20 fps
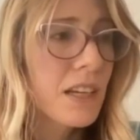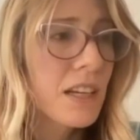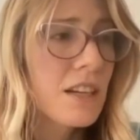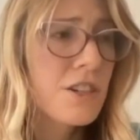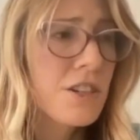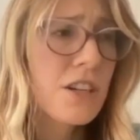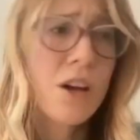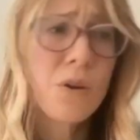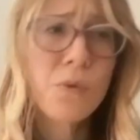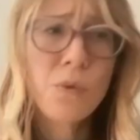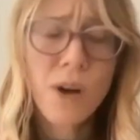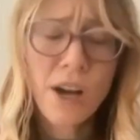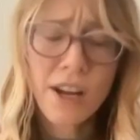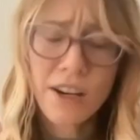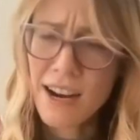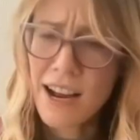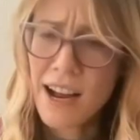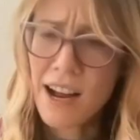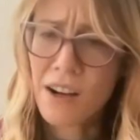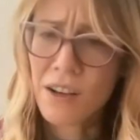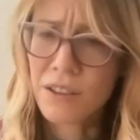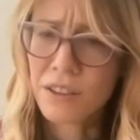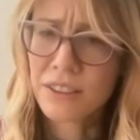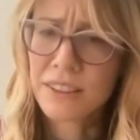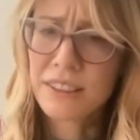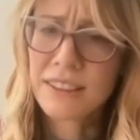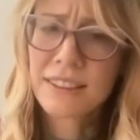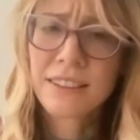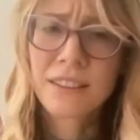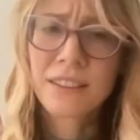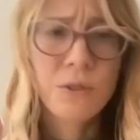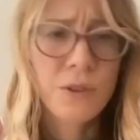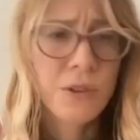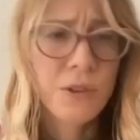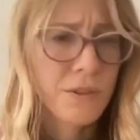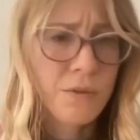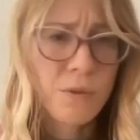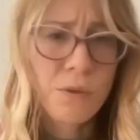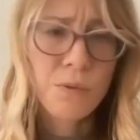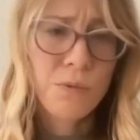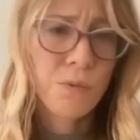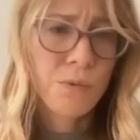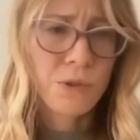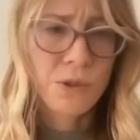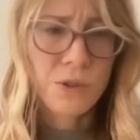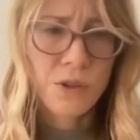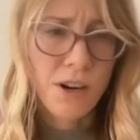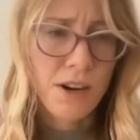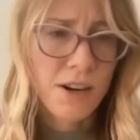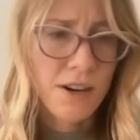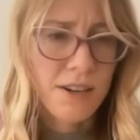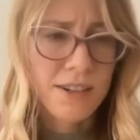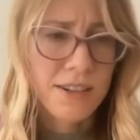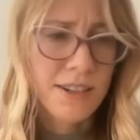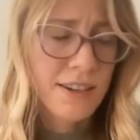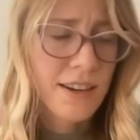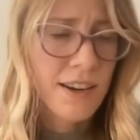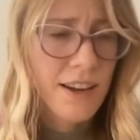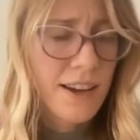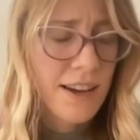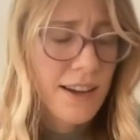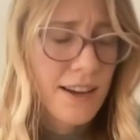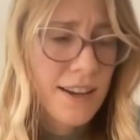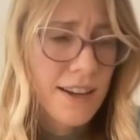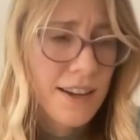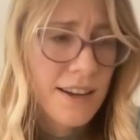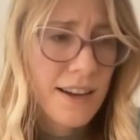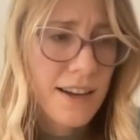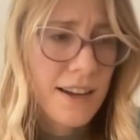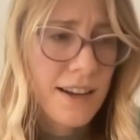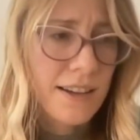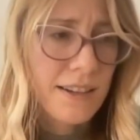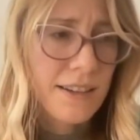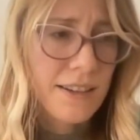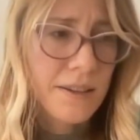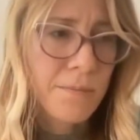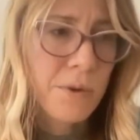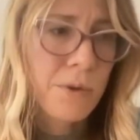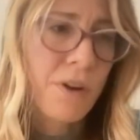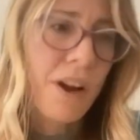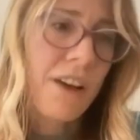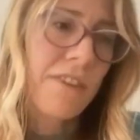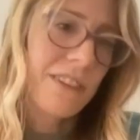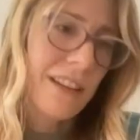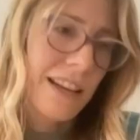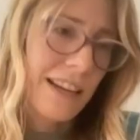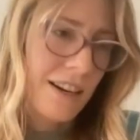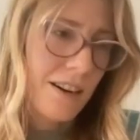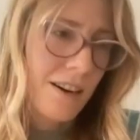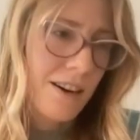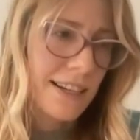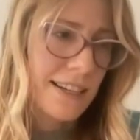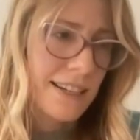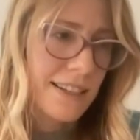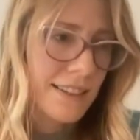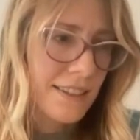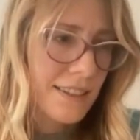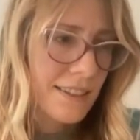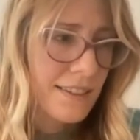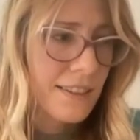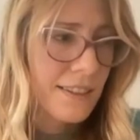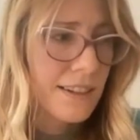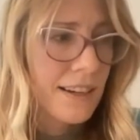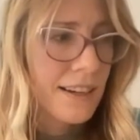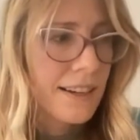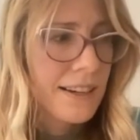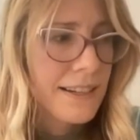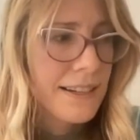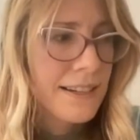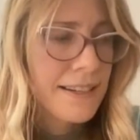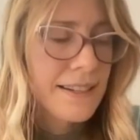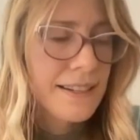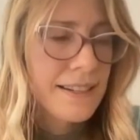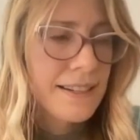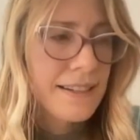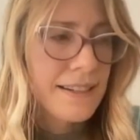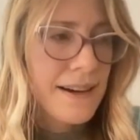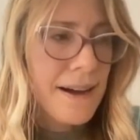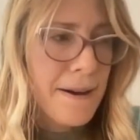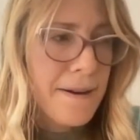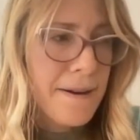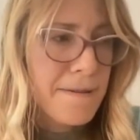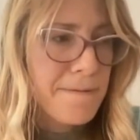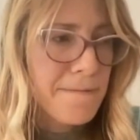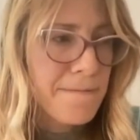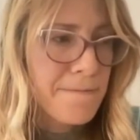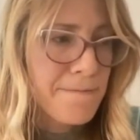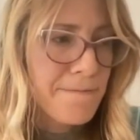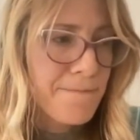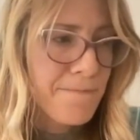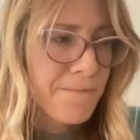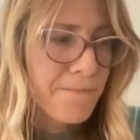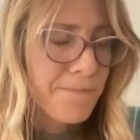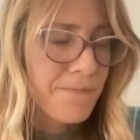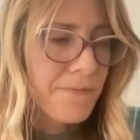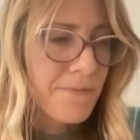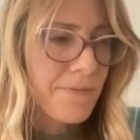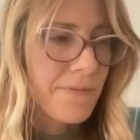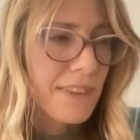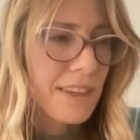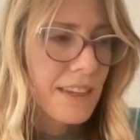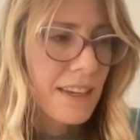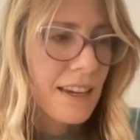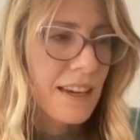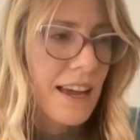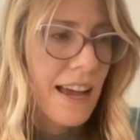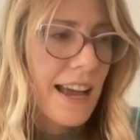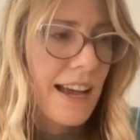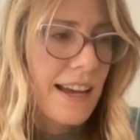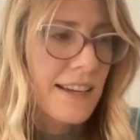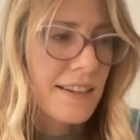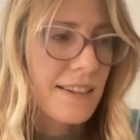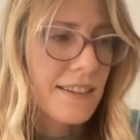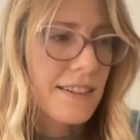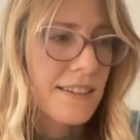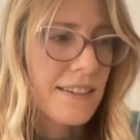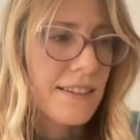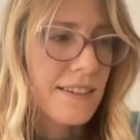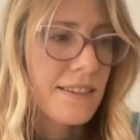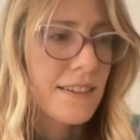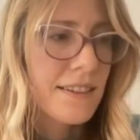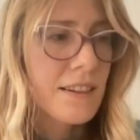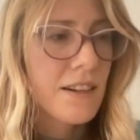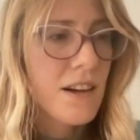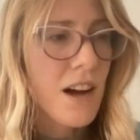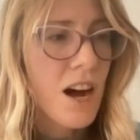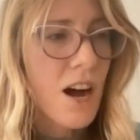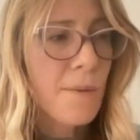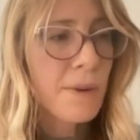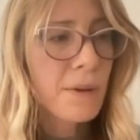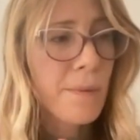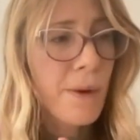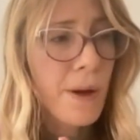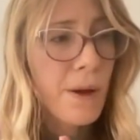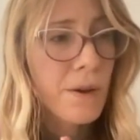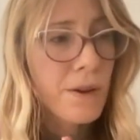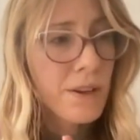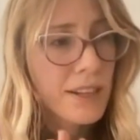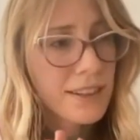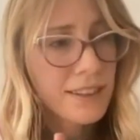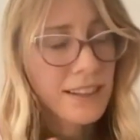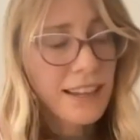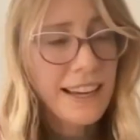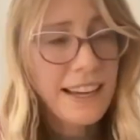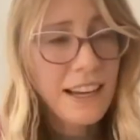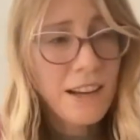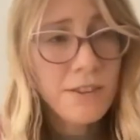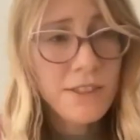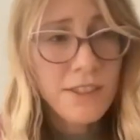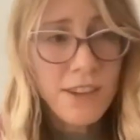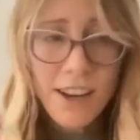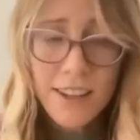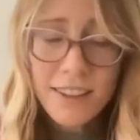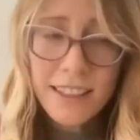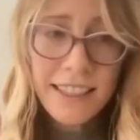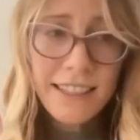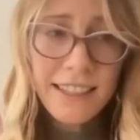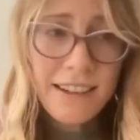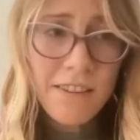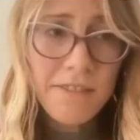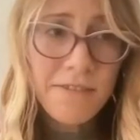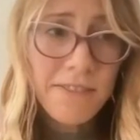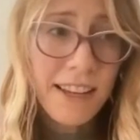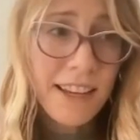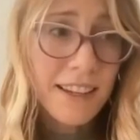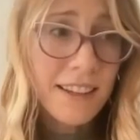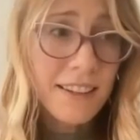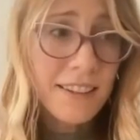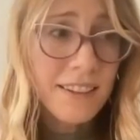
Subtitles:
John Waterhouse, which are pre-Raphaelite artists. Um, and comic book layouts, oddly enough, like